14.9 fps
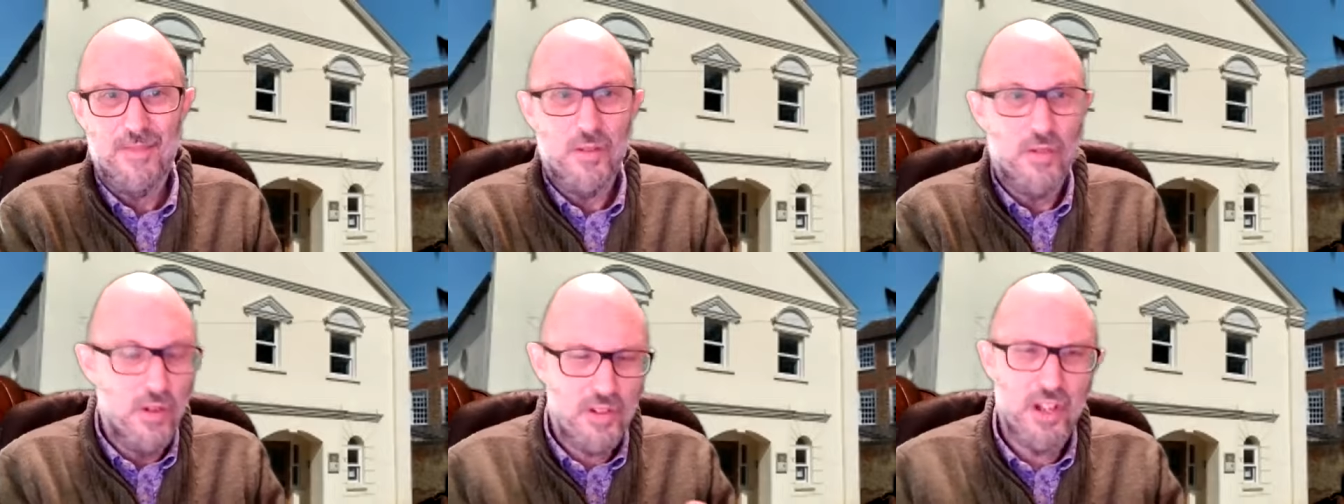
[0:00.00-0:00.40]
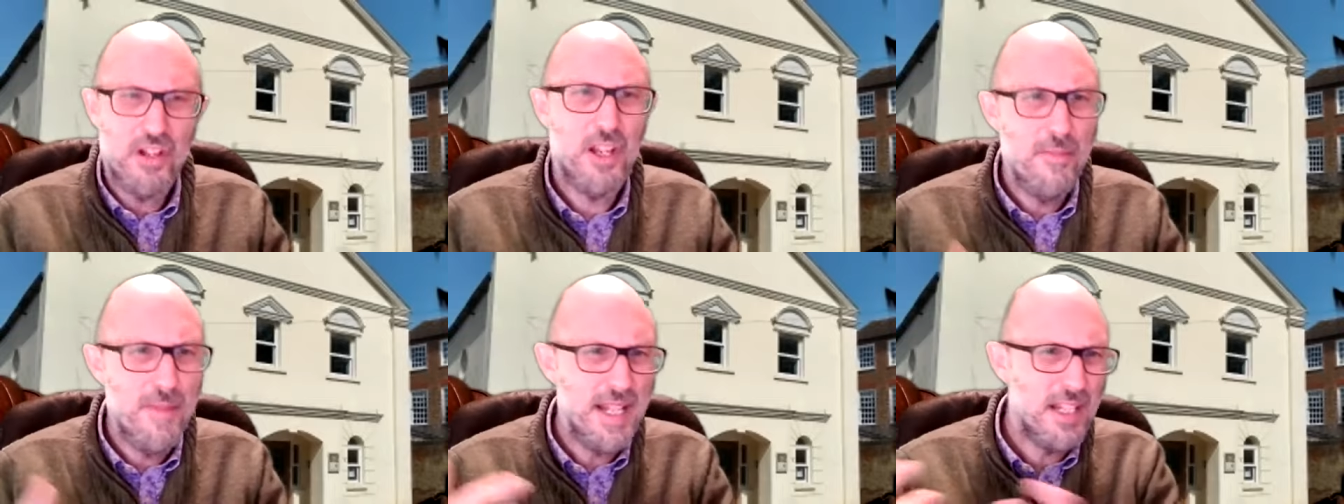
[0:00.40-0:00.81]
We also
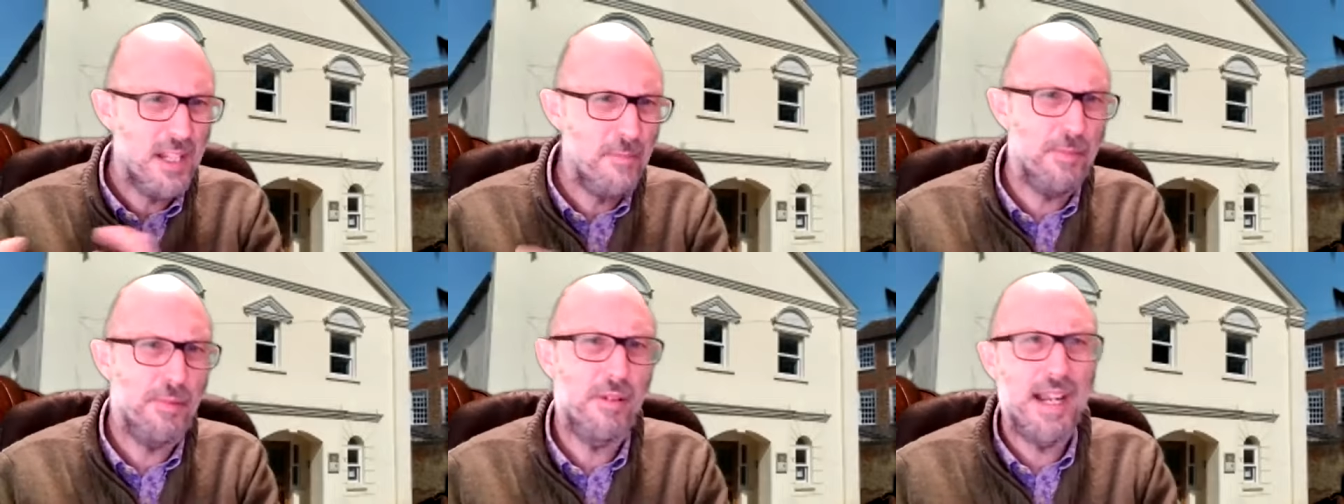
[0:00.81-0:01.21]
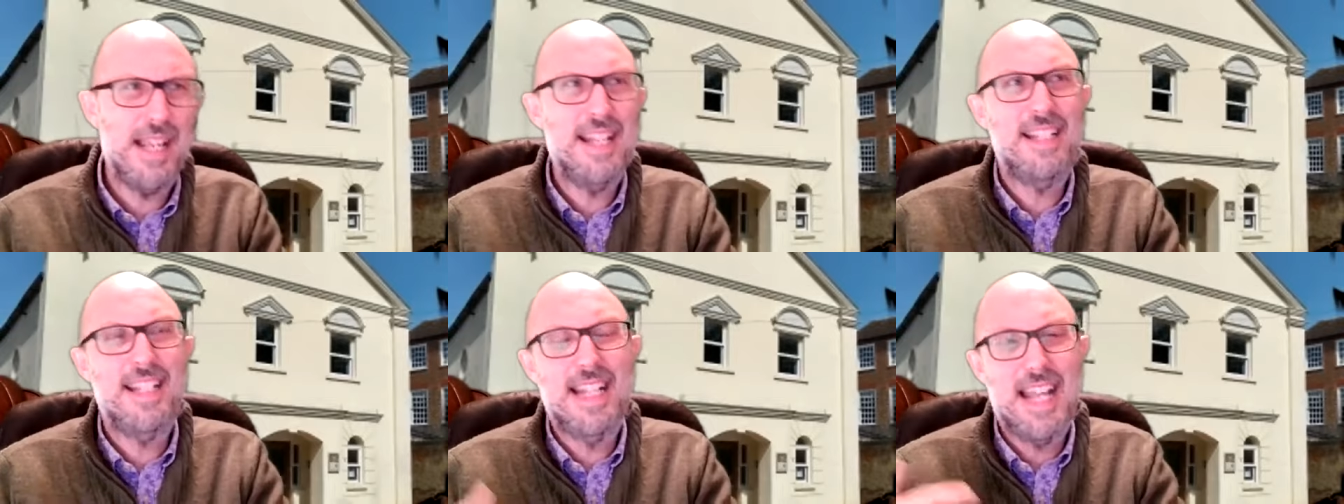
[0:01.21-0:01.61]
commit to
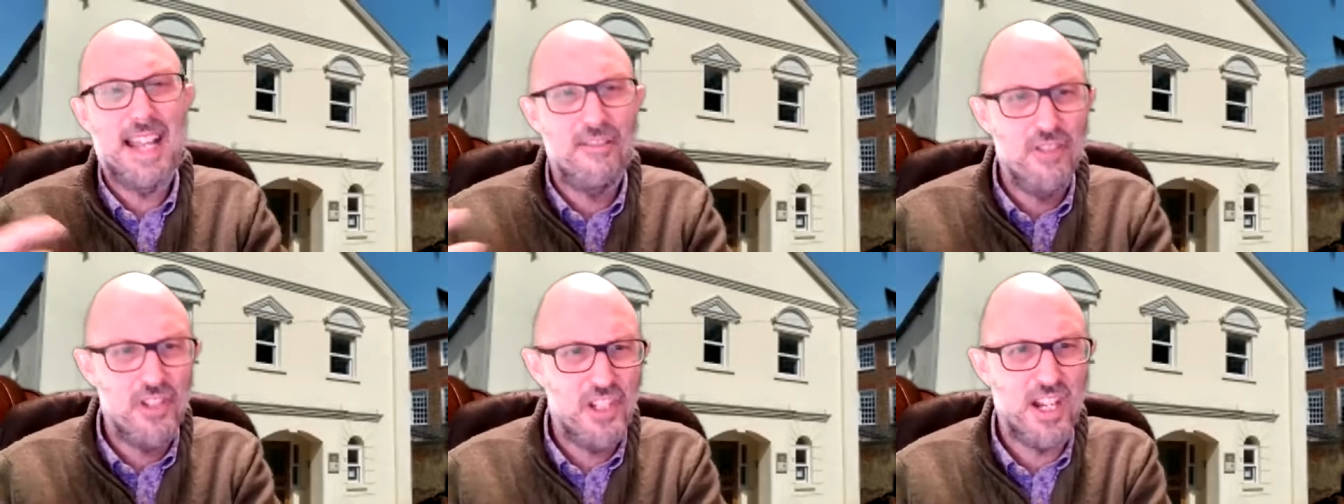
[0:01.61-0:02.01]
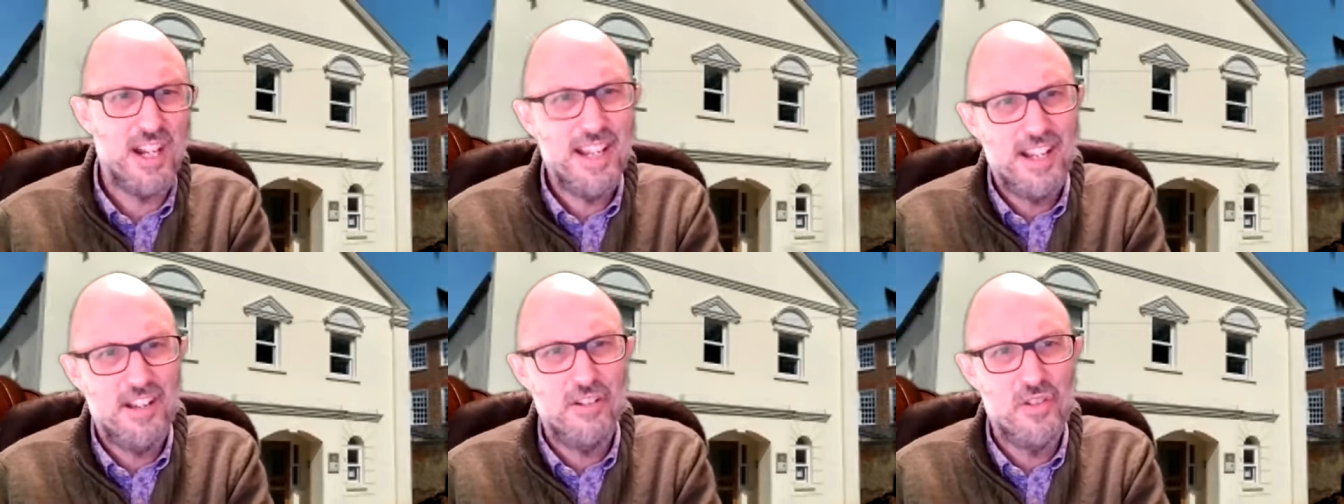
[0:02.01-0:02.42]
pray together and
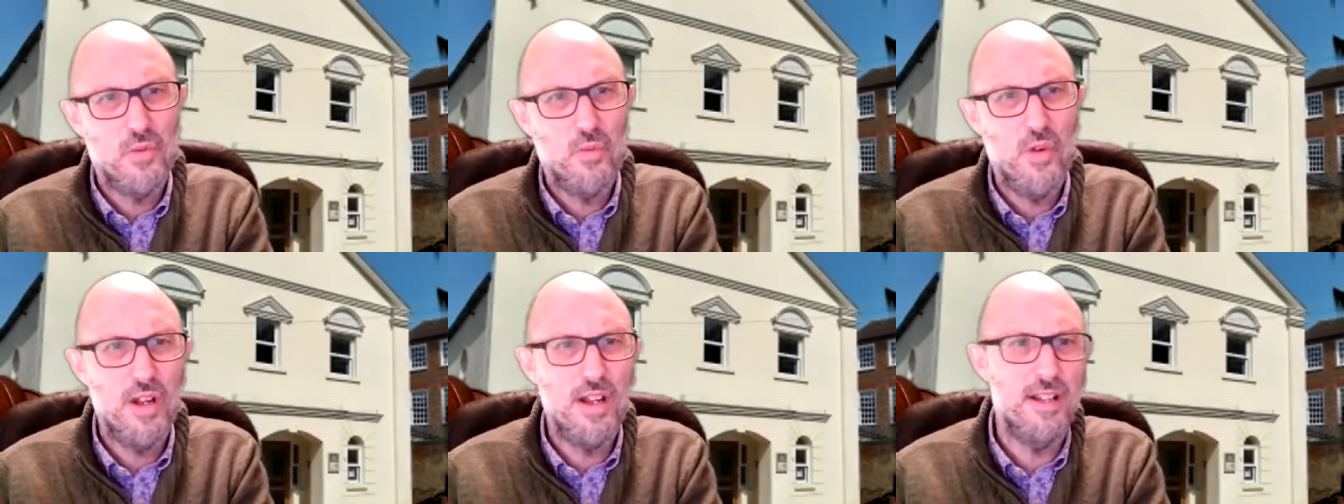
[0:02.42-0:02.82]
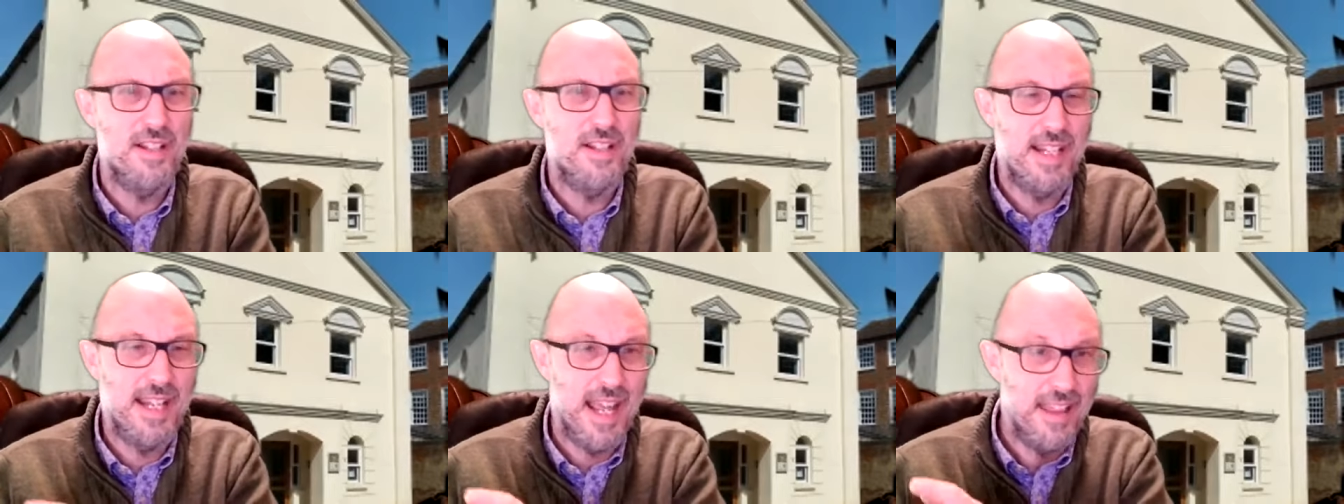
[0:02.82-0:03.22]
study God's word
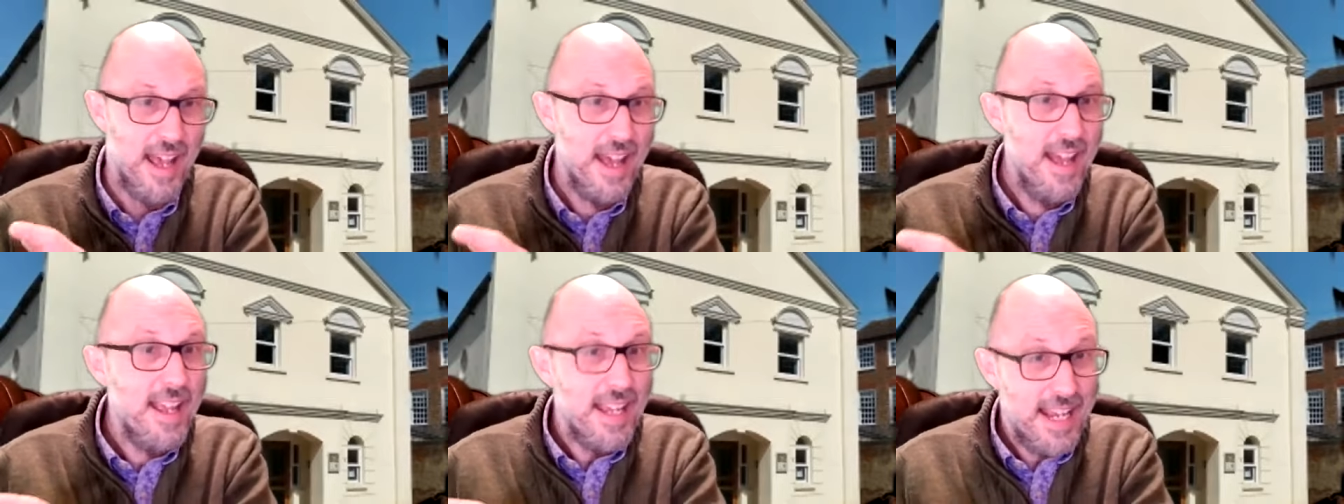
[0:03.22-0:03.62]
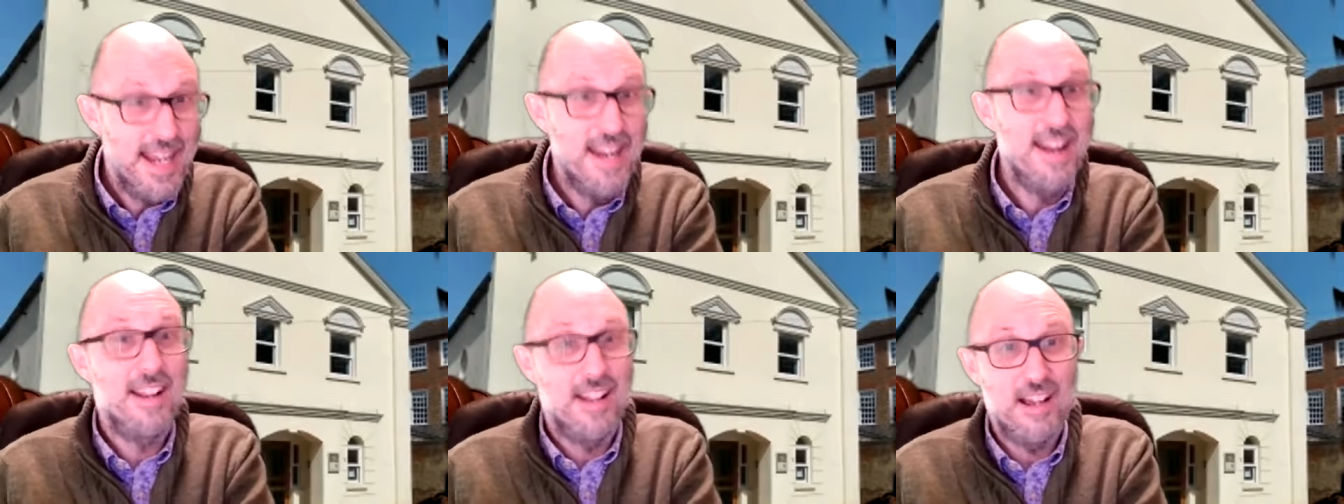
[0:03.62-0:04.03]
together
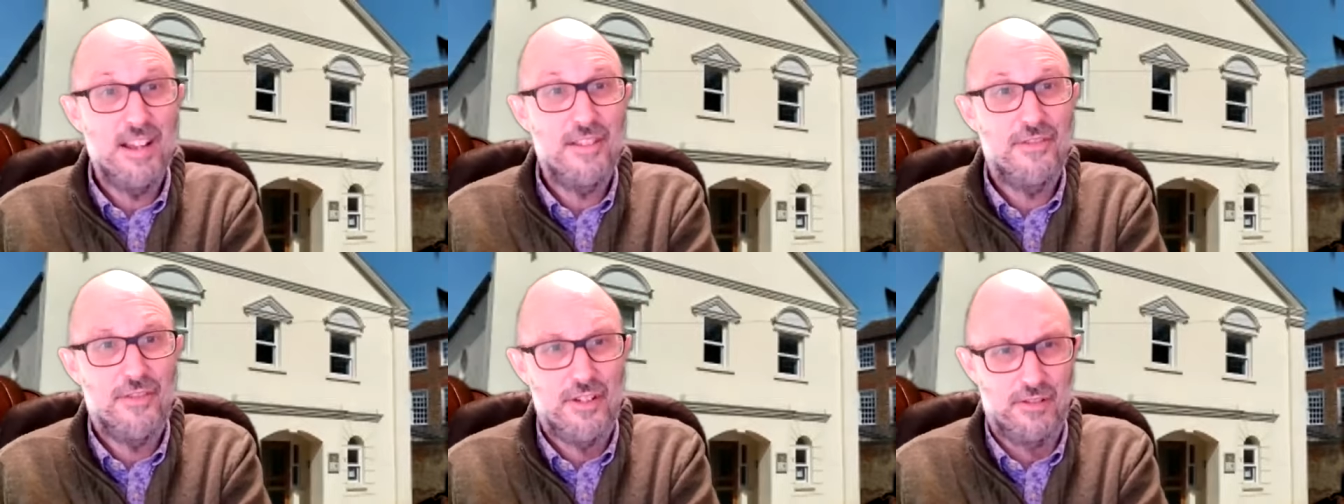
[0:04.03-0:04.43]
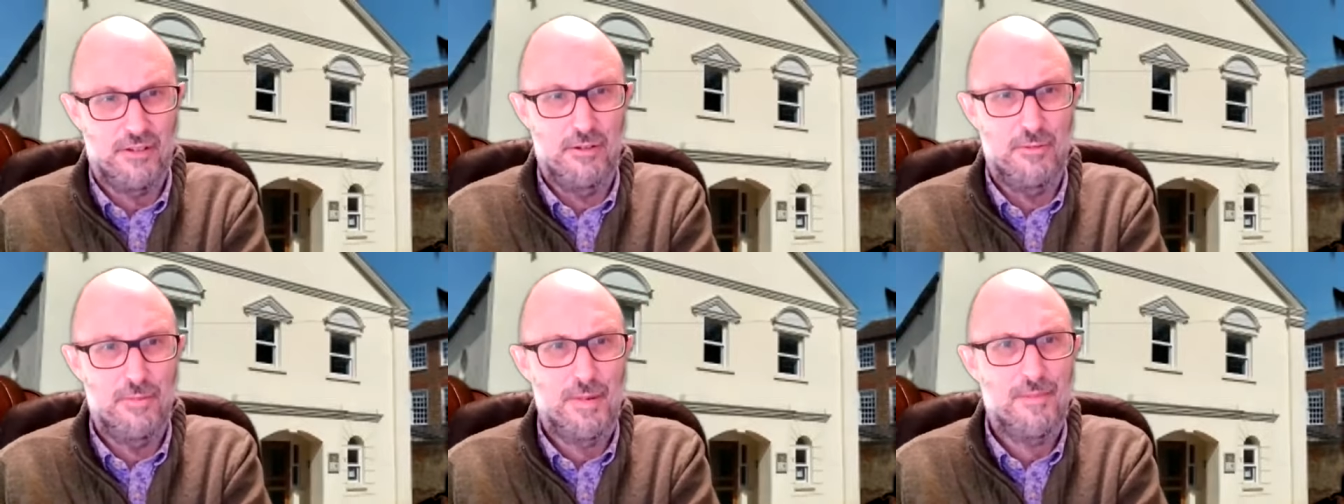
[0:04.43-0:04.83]
in a life
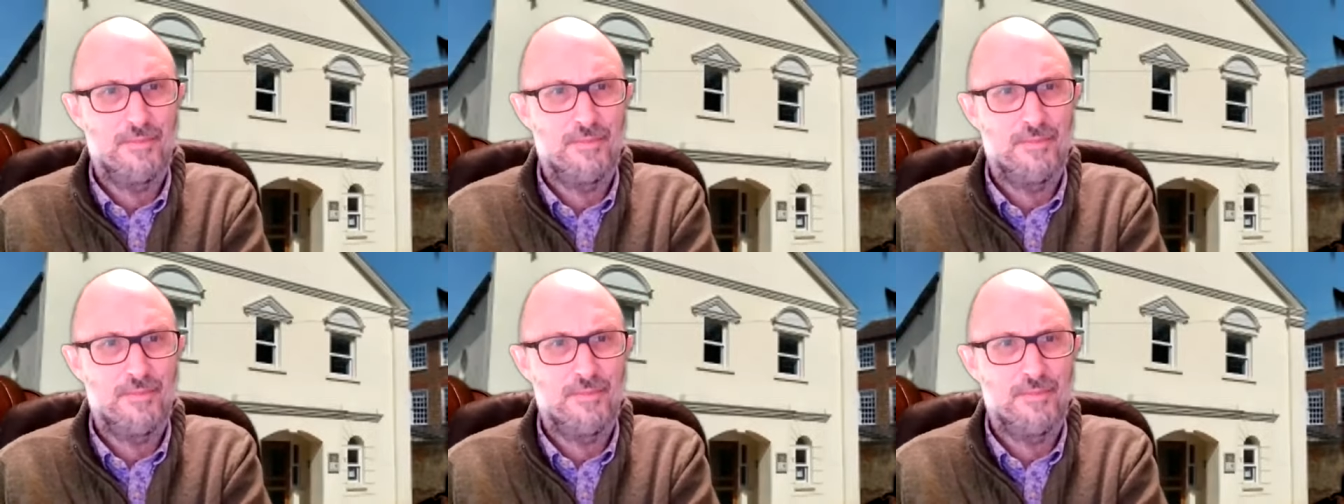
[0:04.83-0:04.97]
group.